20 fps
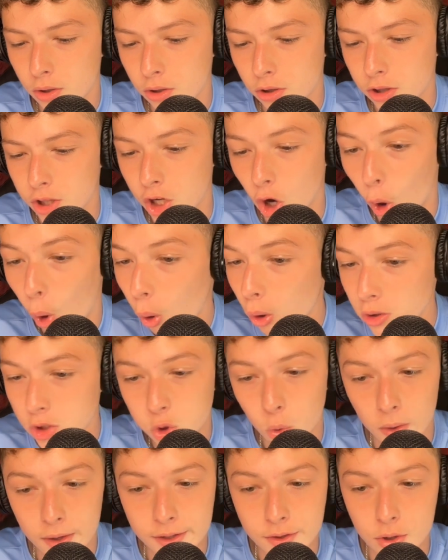The
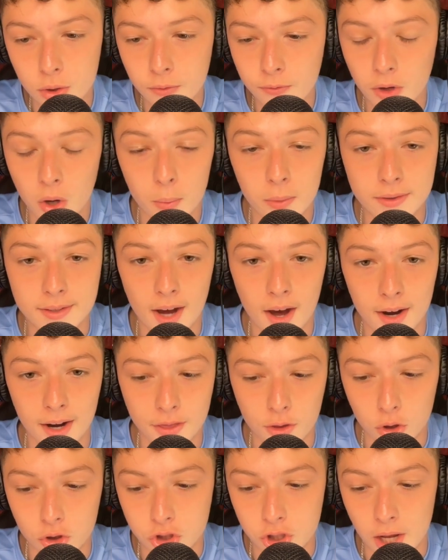all-22 film was out. I
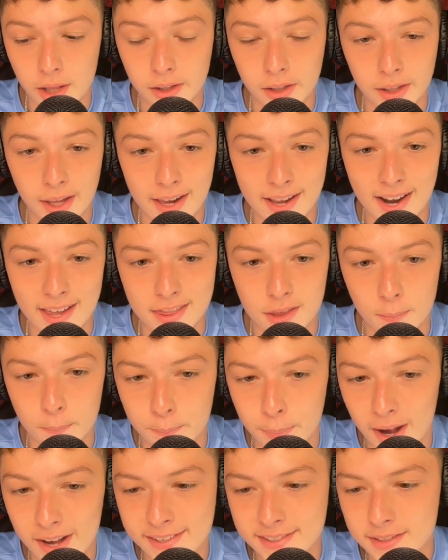thought Jalen Lane had the
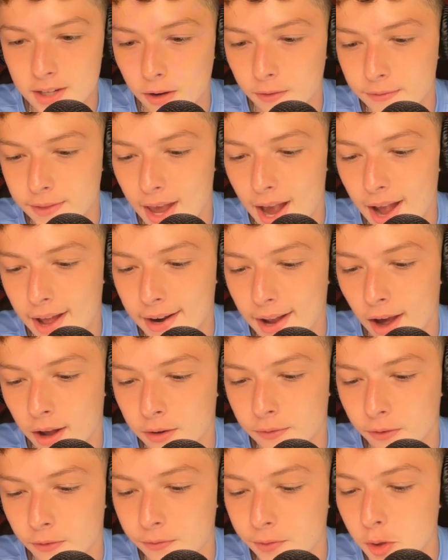best of that out
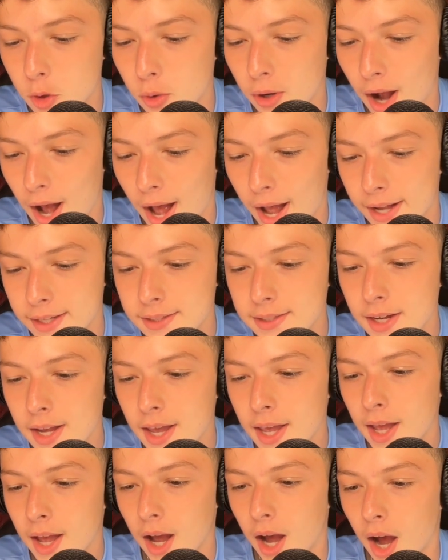of a few guys.
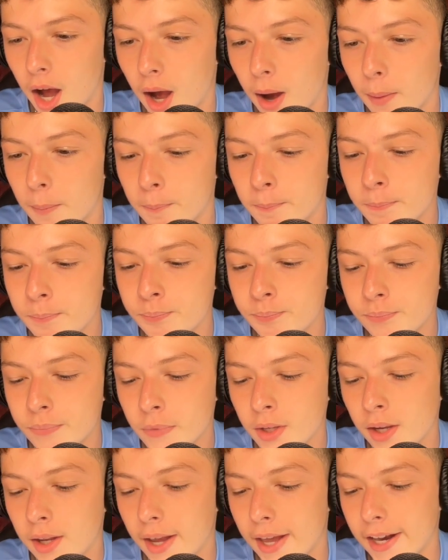
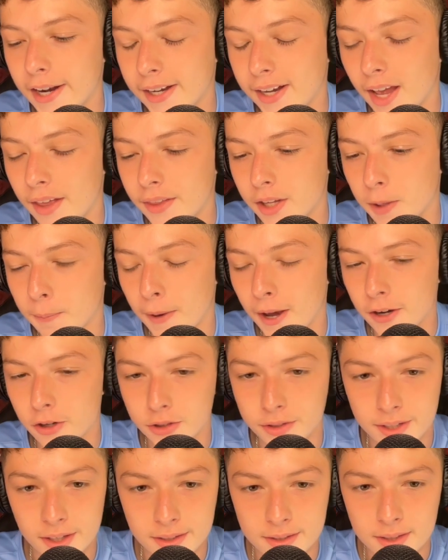And again, the Commanders
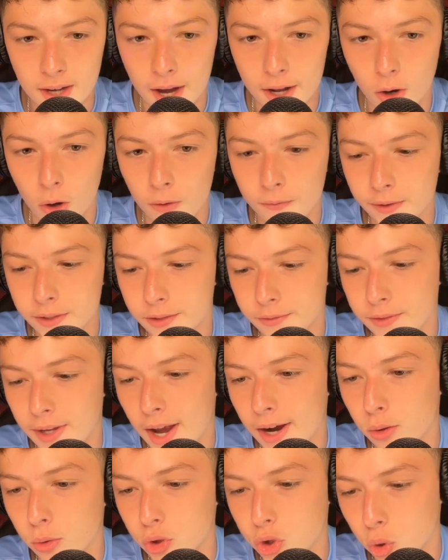did sign offensive
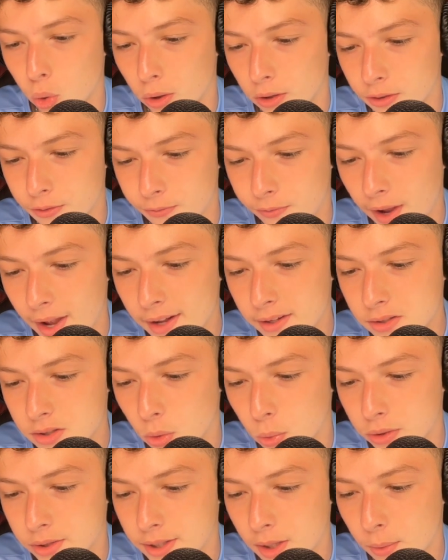tackle George Fant, so
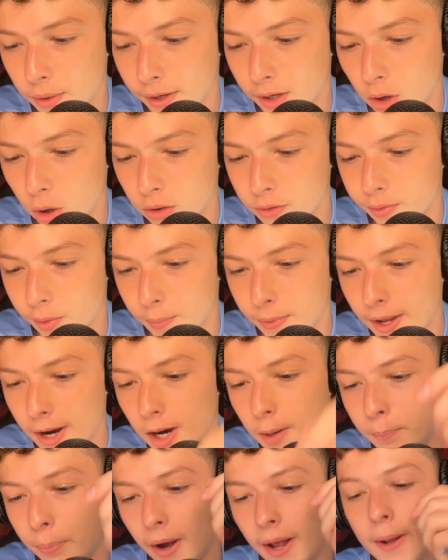we'll see what it goes from
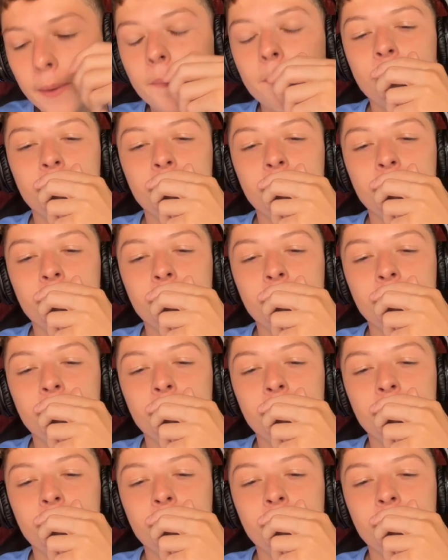there. But